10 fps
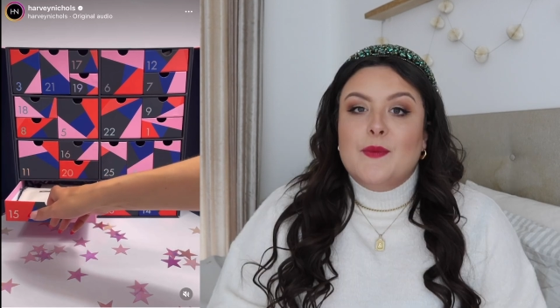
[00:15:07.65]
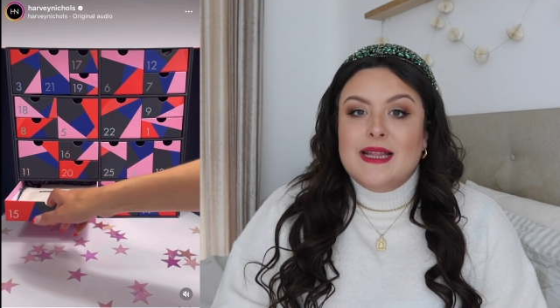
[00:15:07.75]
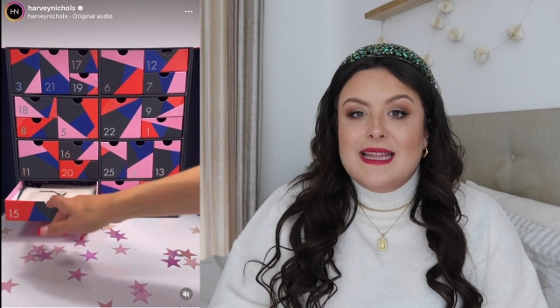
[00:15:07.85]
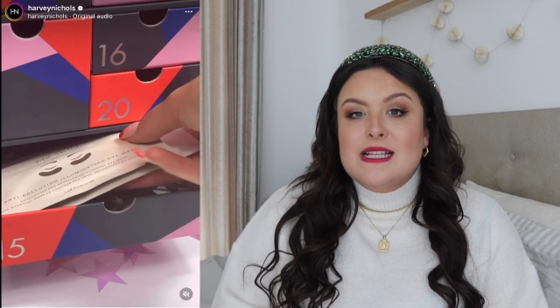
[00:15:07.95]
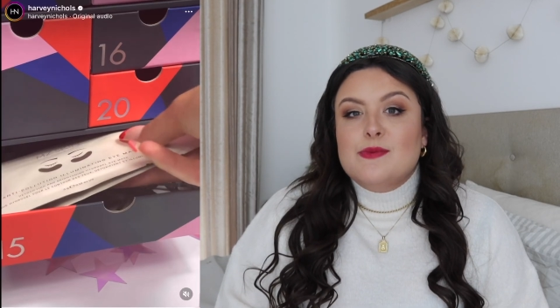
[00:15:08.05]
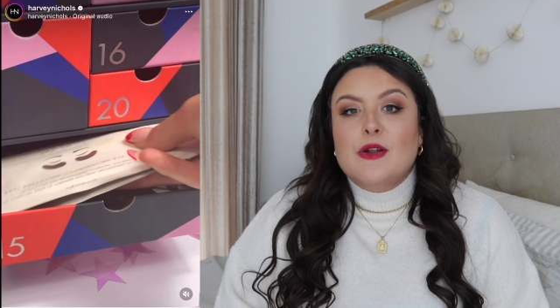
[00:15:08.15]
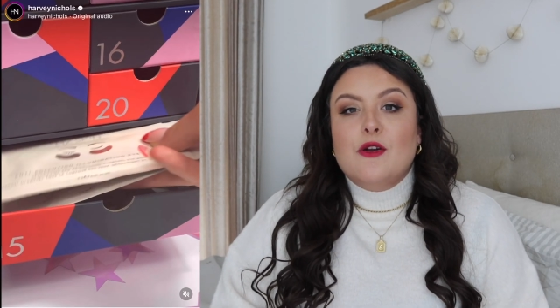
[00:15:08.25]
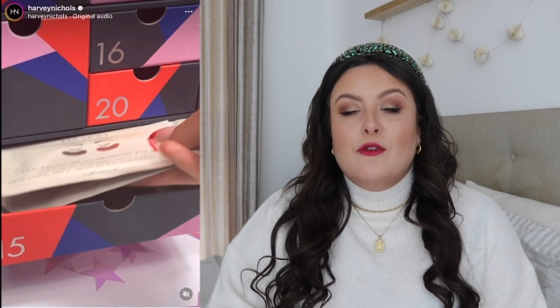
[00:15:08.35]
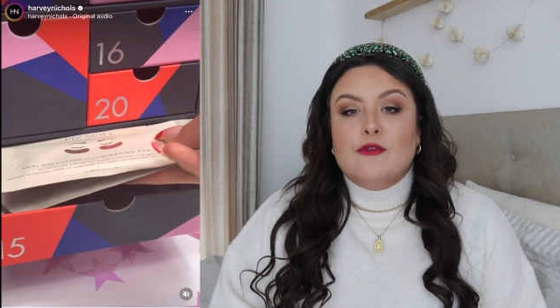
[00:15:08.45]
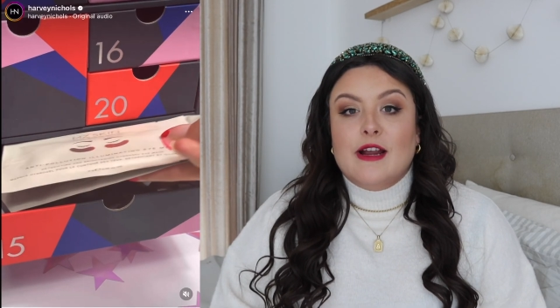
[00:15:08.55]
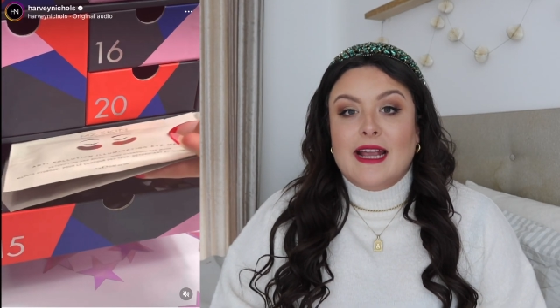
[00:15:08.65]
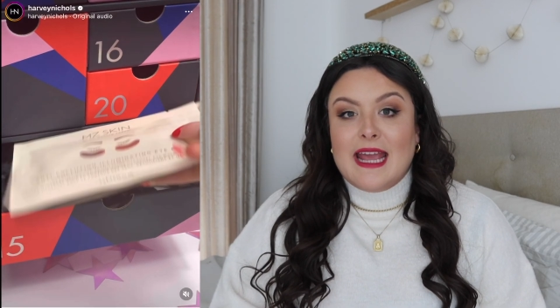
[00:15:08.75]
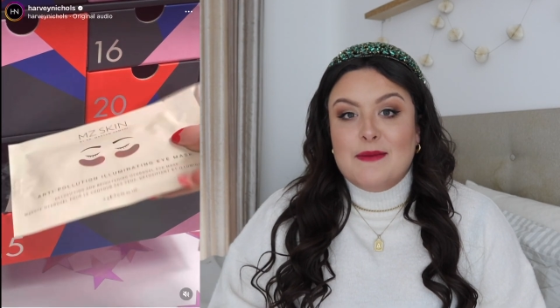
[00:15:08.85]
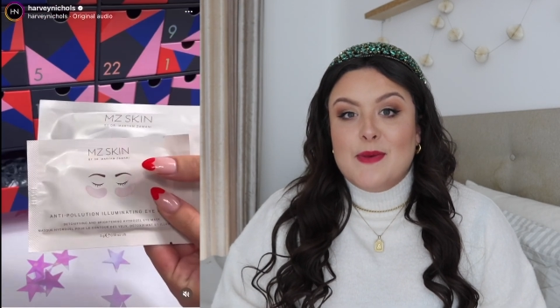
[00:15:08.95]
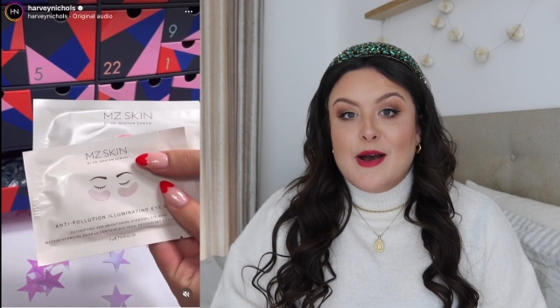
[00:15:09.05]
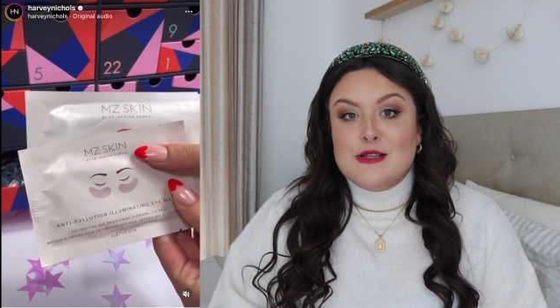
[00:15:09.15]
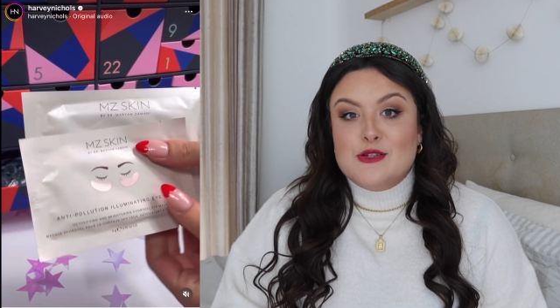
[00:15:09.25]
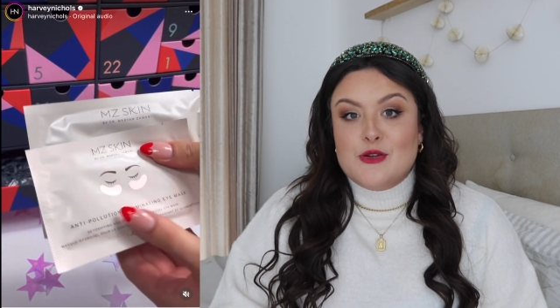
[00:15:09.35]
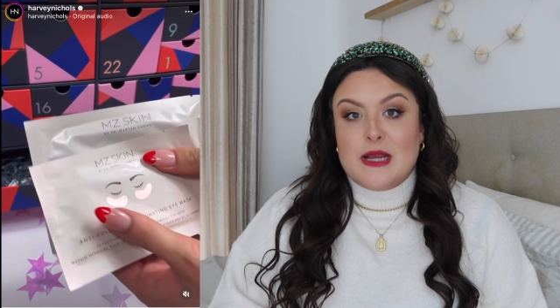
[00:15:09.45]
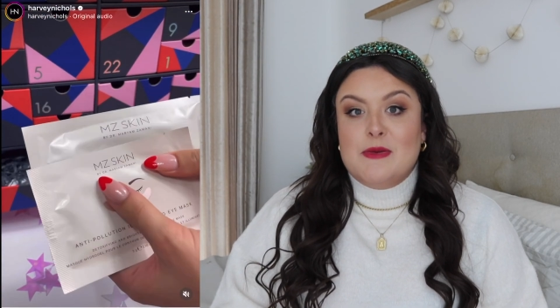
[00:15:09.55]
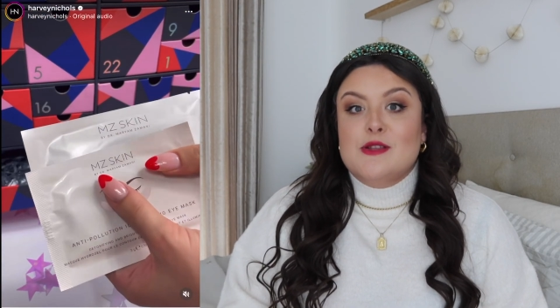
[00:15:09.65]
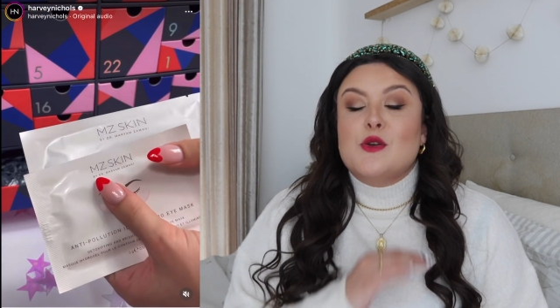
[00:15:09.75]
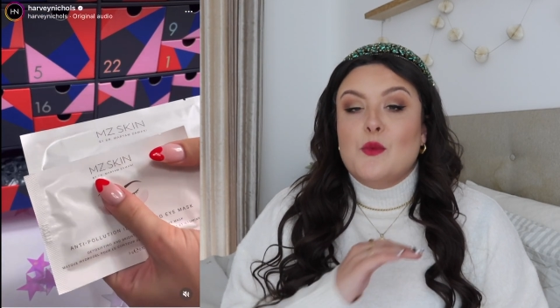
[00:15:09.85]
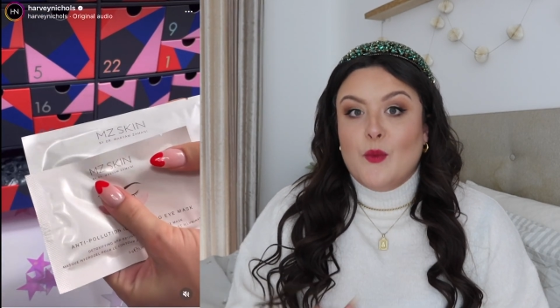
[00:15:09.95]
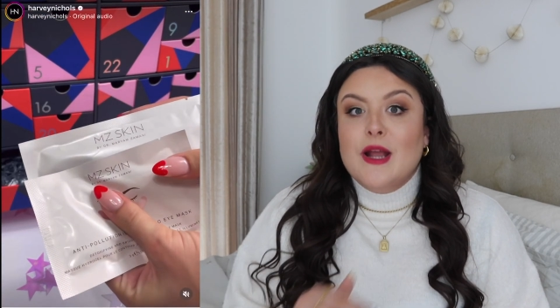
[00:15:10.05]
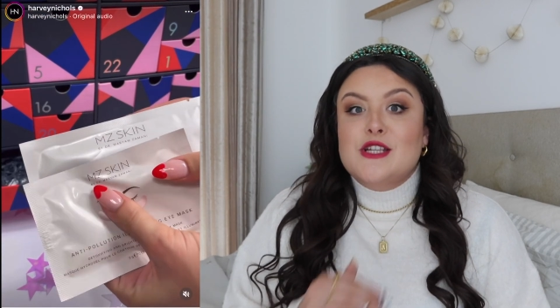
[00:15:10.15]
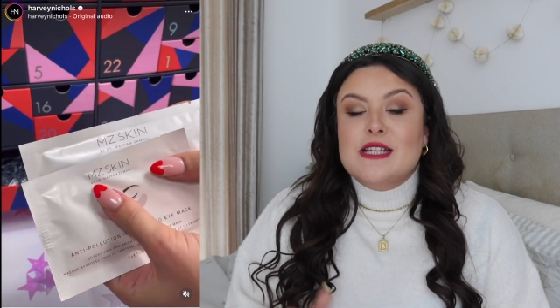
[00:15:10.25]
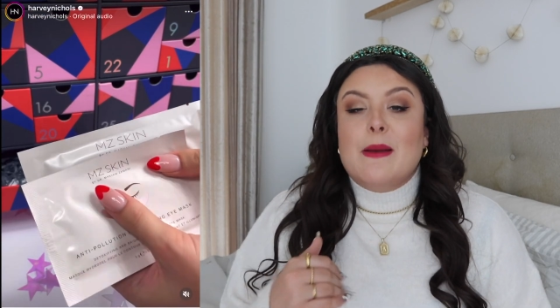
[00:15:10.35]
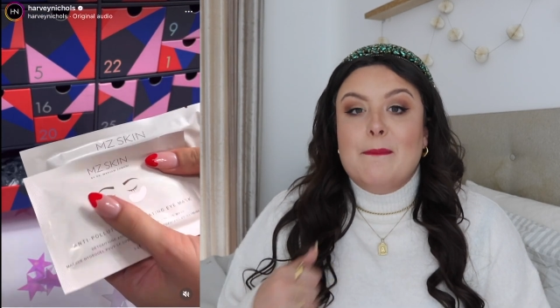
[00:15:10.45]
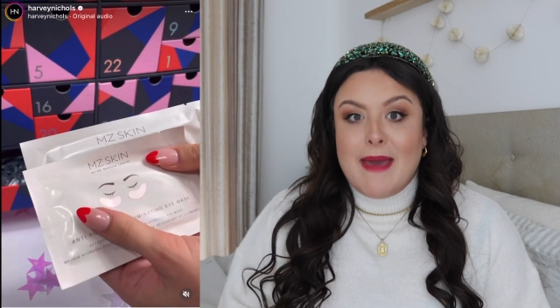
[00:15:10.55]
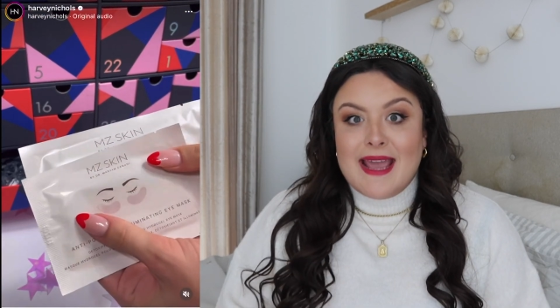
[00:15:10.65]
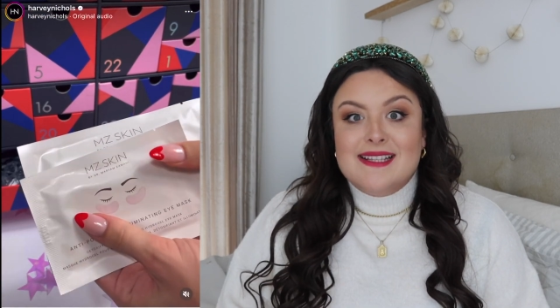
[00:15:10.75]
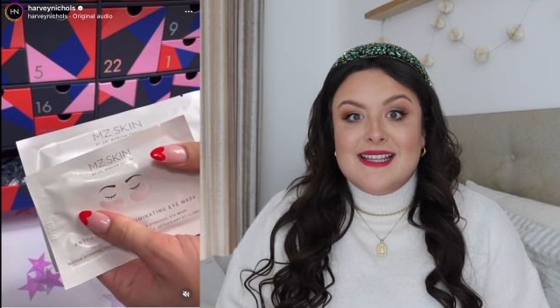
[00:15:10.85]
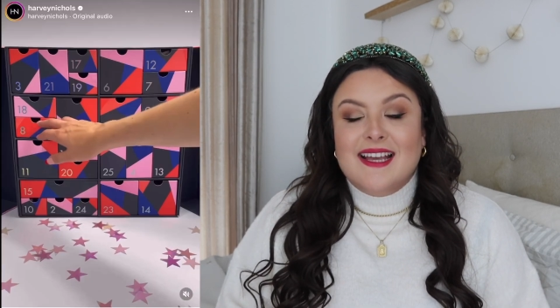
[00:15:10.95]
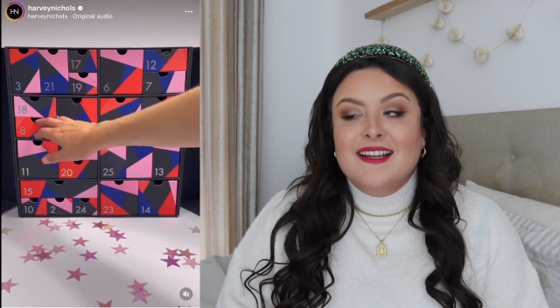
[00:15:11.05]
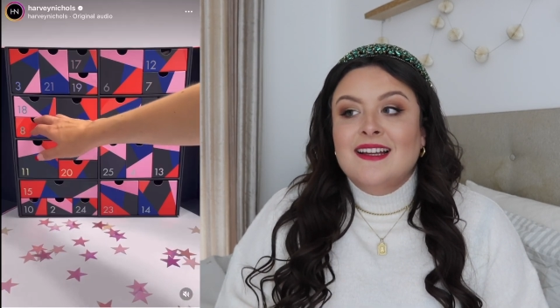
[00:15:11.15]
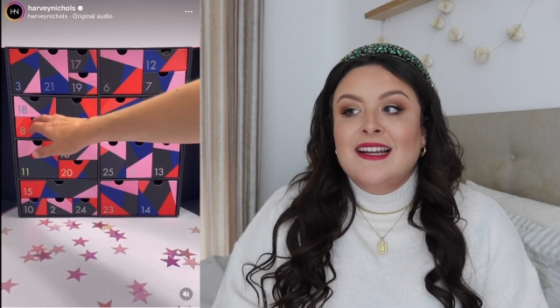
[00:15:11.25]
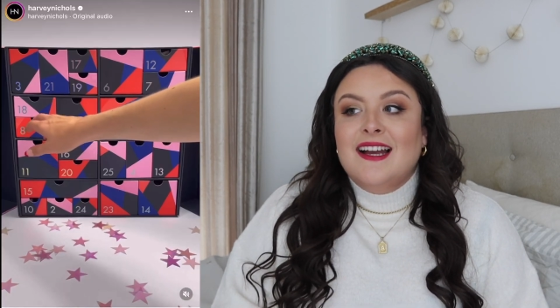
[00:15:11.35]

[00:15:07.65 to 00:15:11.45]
with this one offering in-person treatments, which is amazing.